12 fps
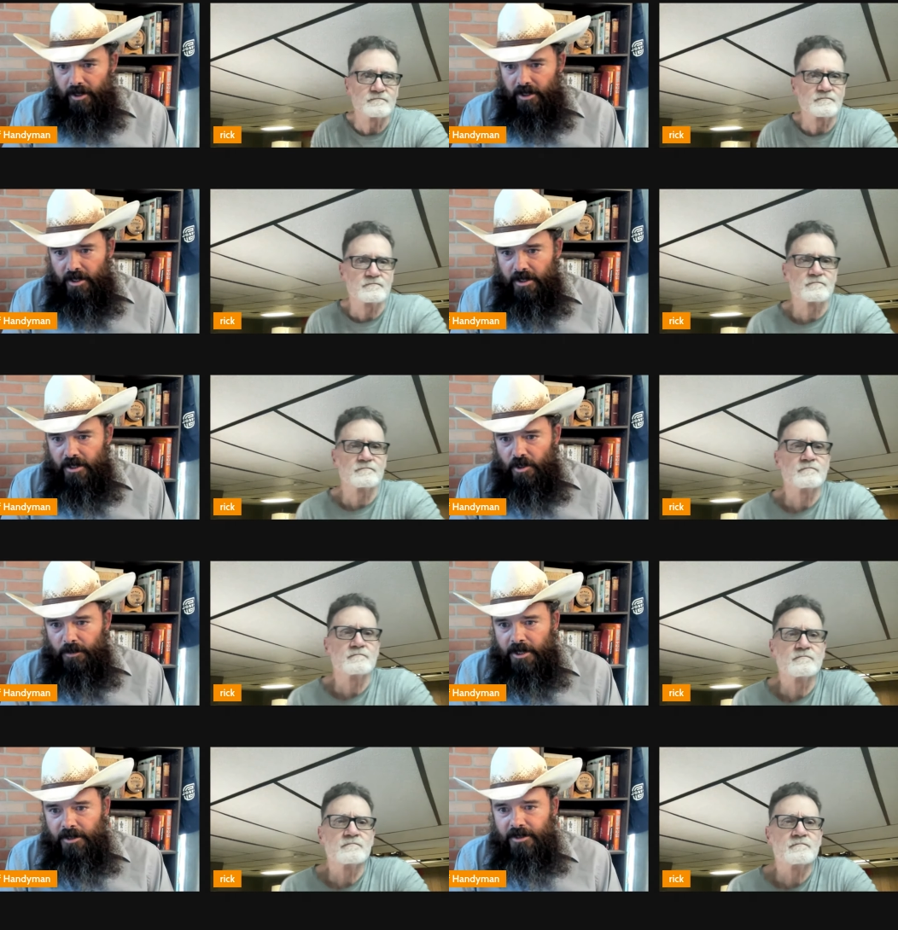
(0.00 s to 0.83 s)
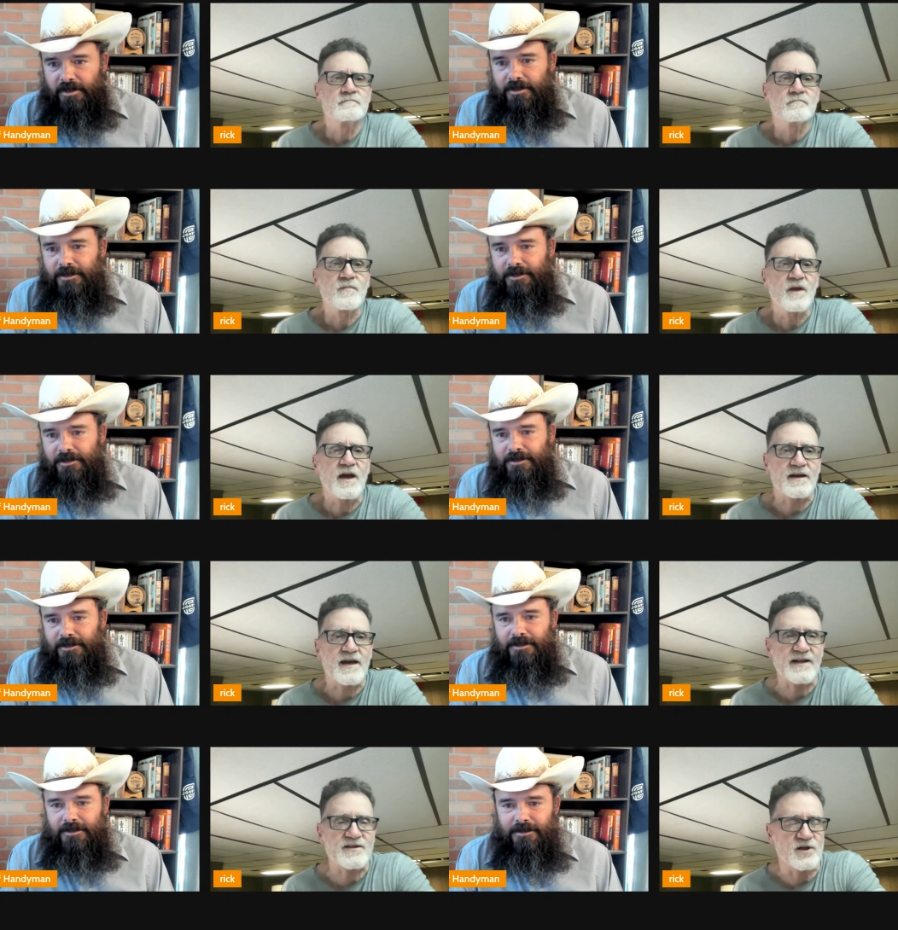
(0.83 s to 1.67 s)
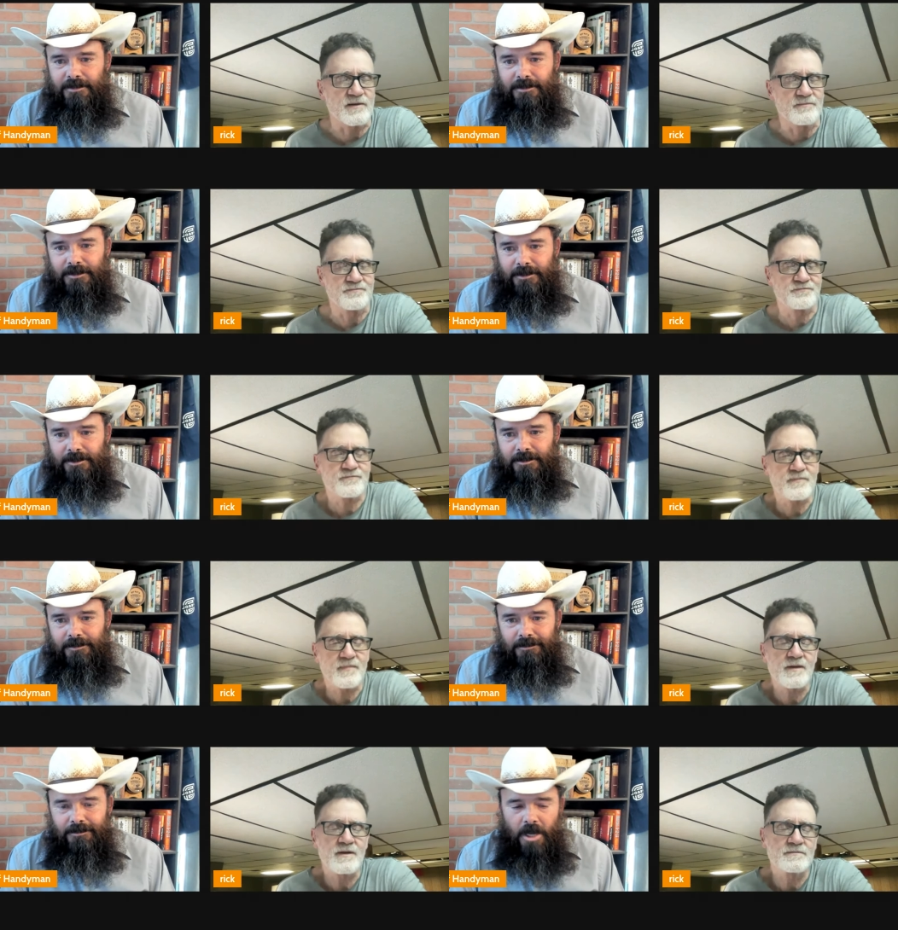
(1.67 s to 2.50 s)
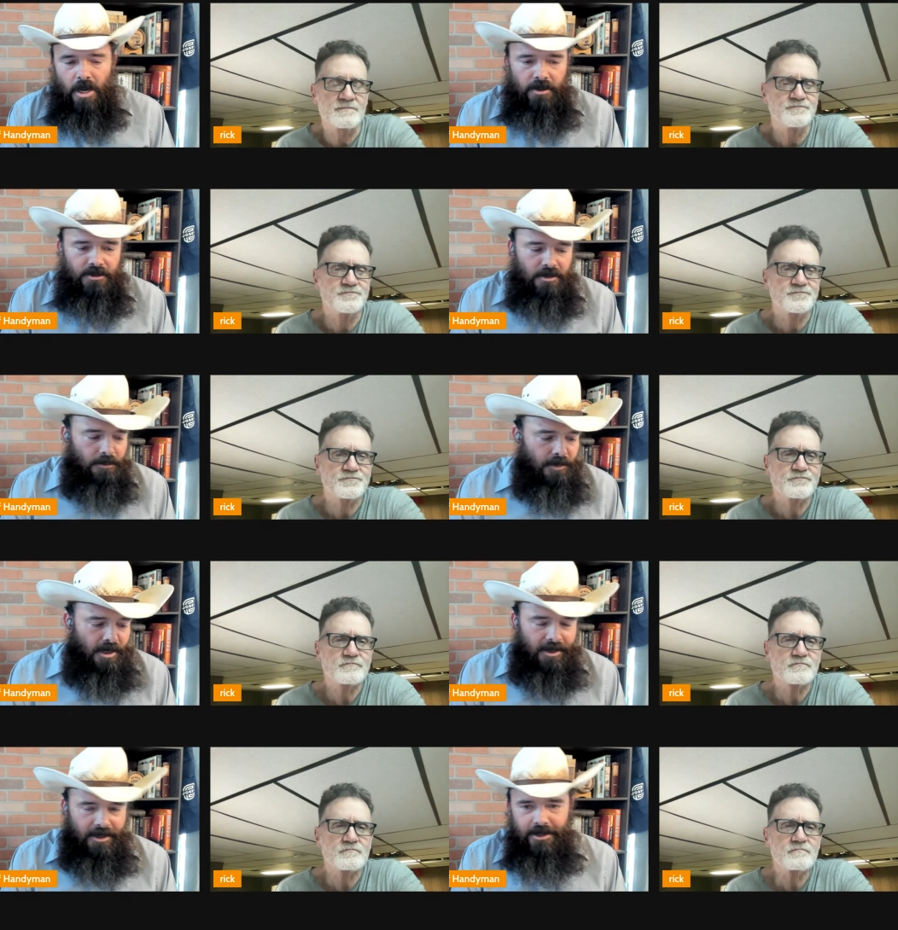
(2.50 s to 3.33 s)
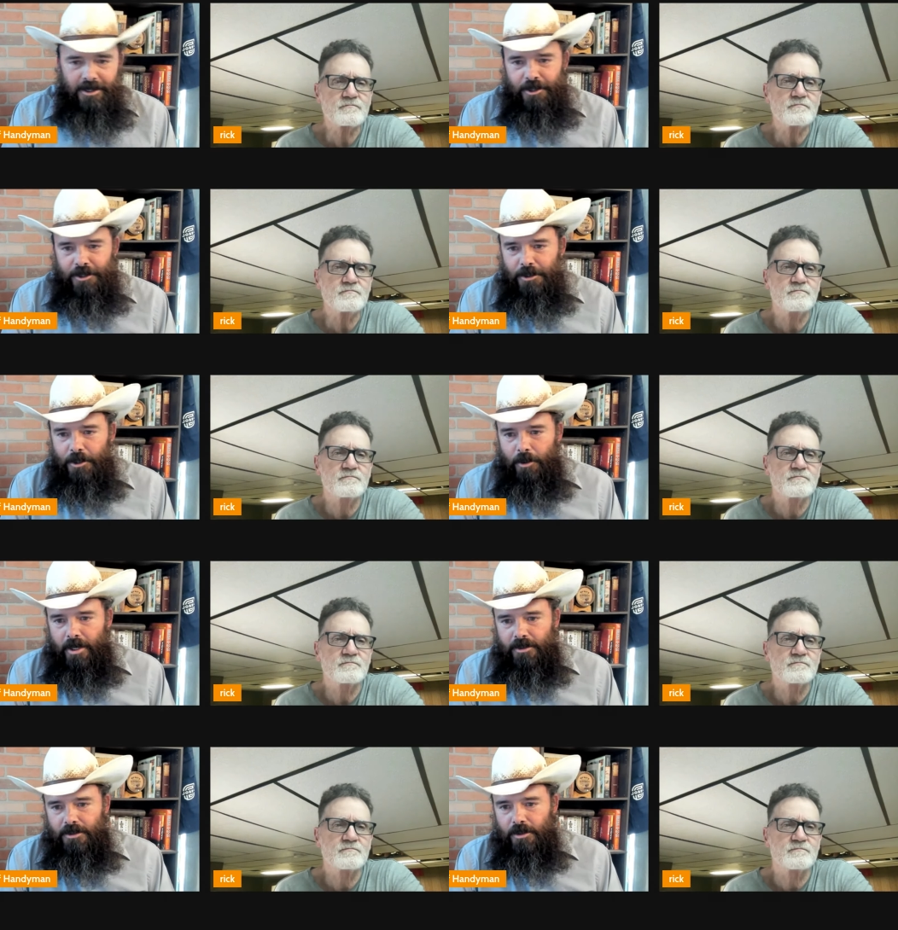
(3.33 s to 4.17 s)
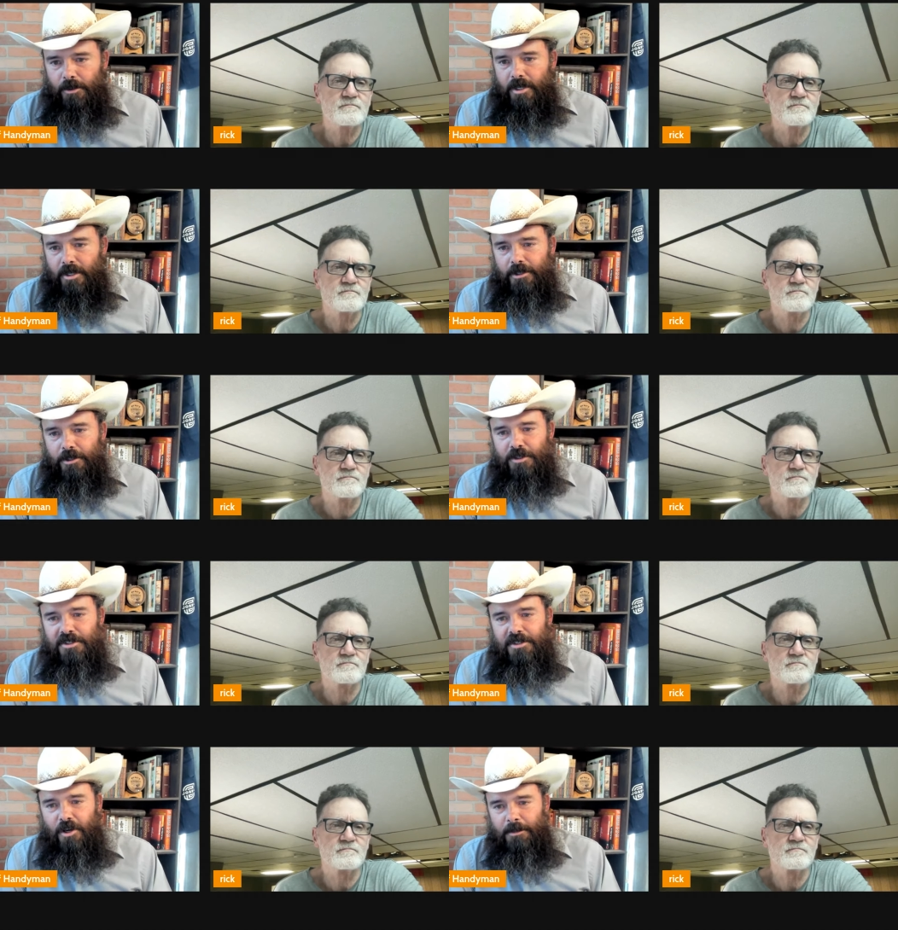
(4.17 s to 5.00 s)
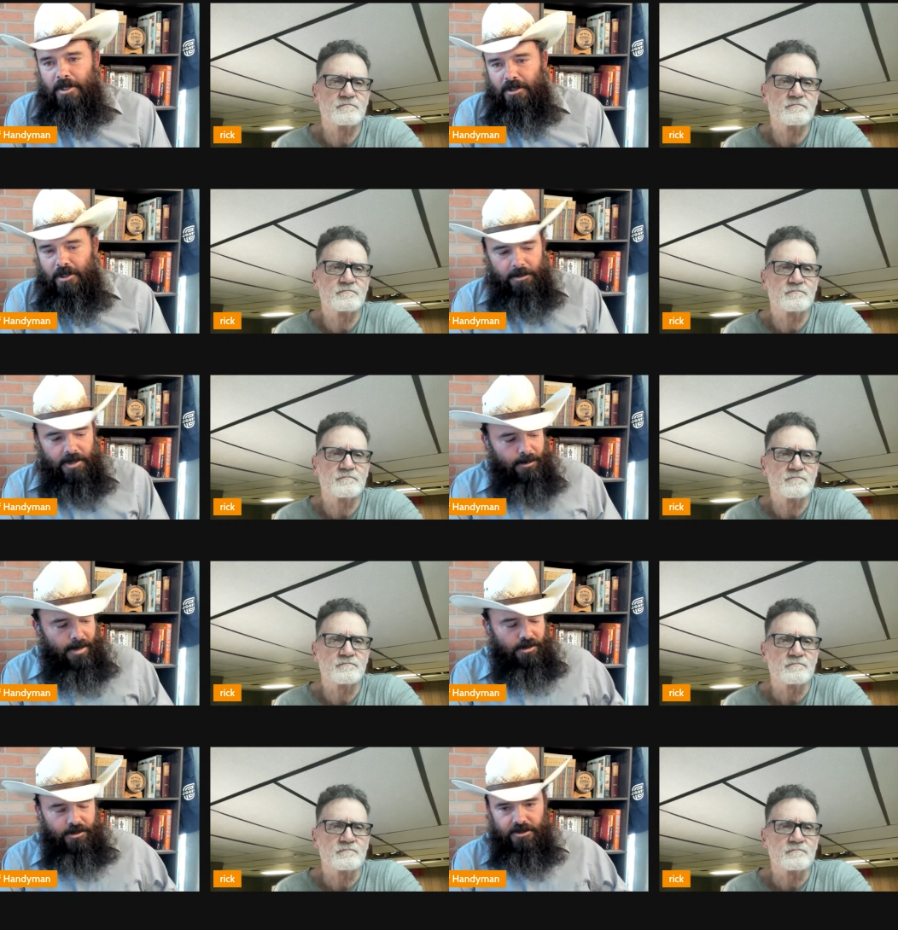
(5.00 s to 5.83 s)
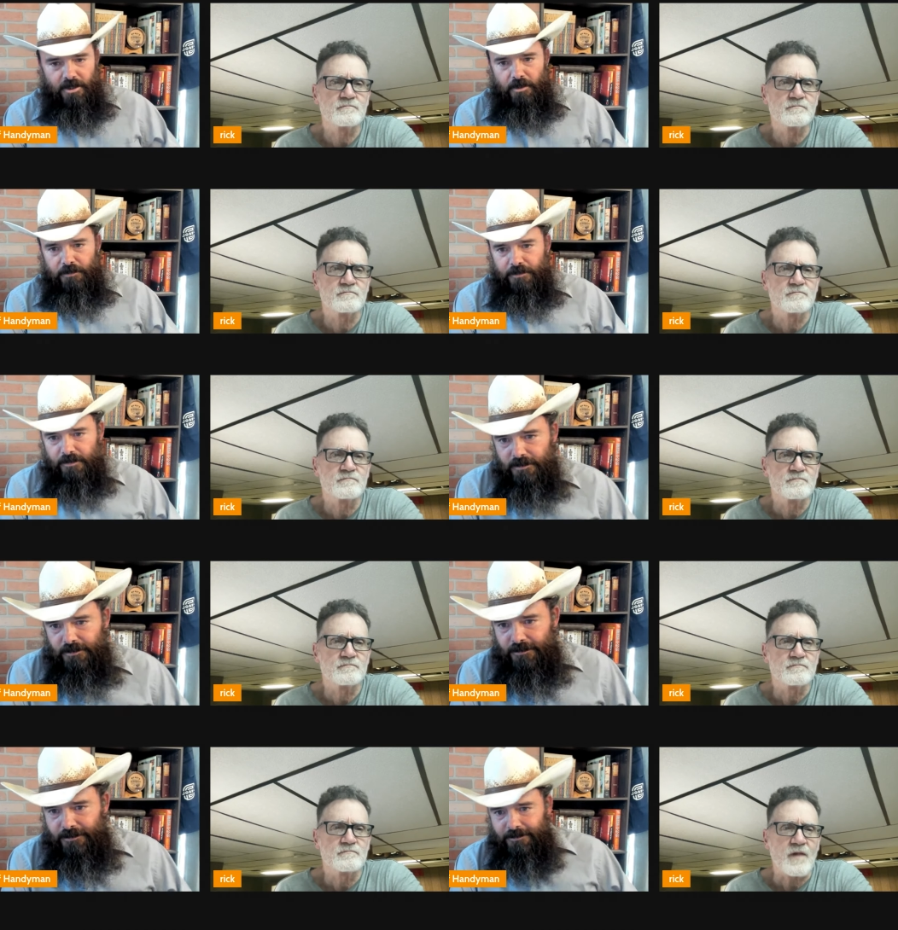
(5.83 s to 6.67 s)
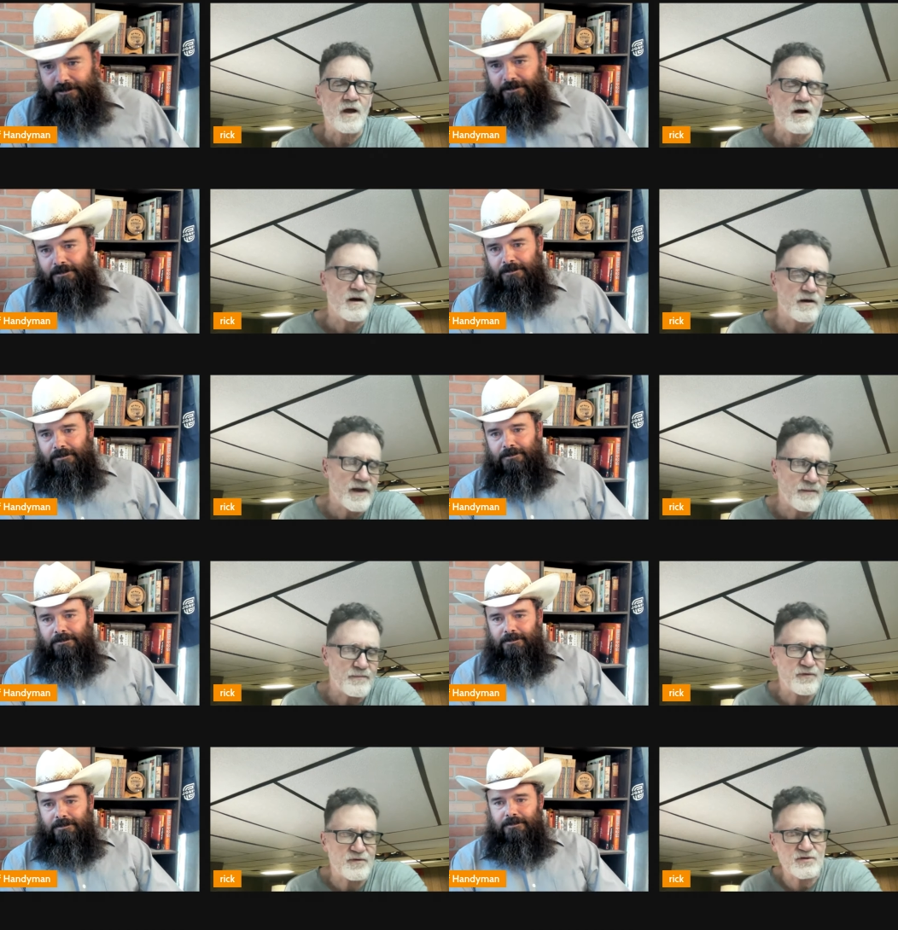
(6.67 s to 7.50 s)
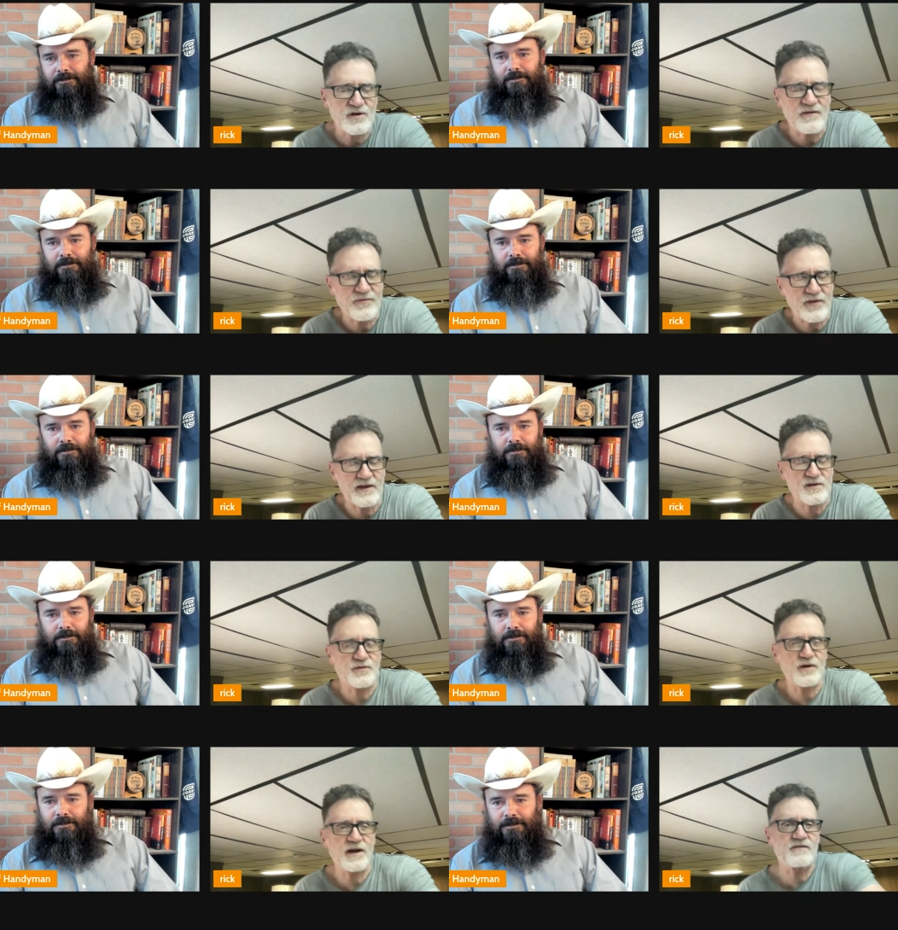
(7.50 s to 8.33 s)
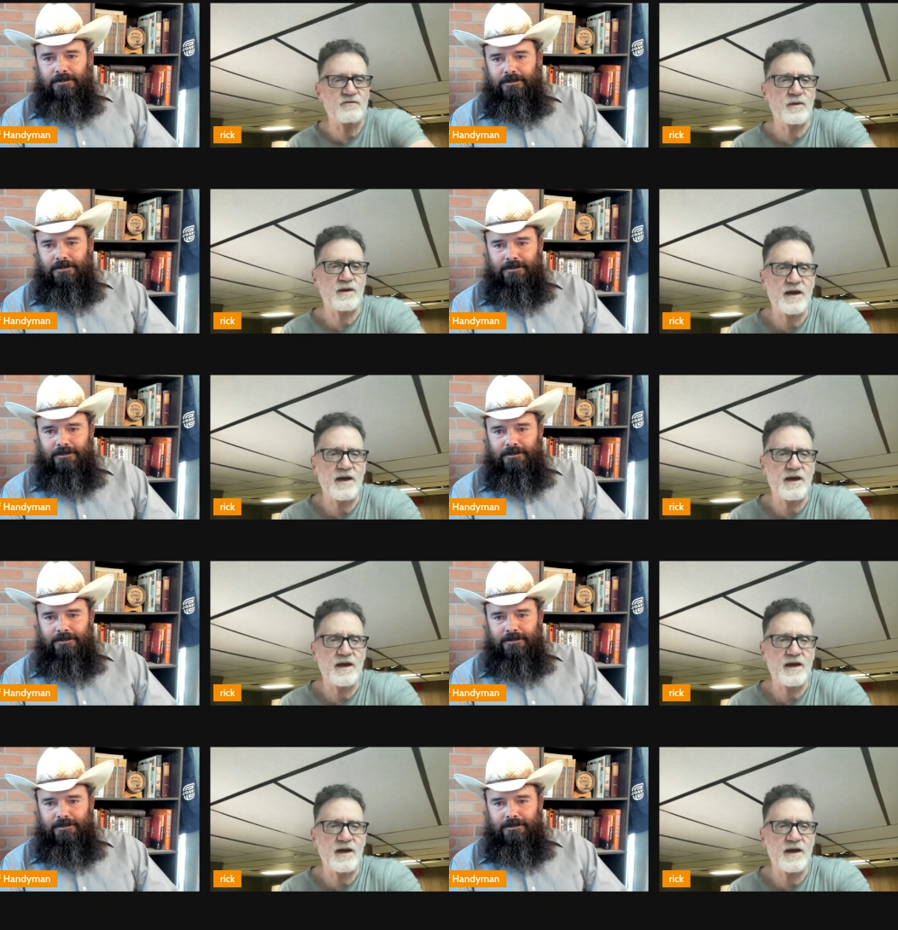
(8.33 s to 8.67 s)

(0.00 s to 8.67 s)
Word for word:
Speaker 1: Rick, can you hear me?
Speaker 2: Yeah, I got you.
Speaker 1: Awesome. I can hear you great, too. Can you just tell me a little bit about yourself?
Speaker 2: Uh, yep. First off, thanks for having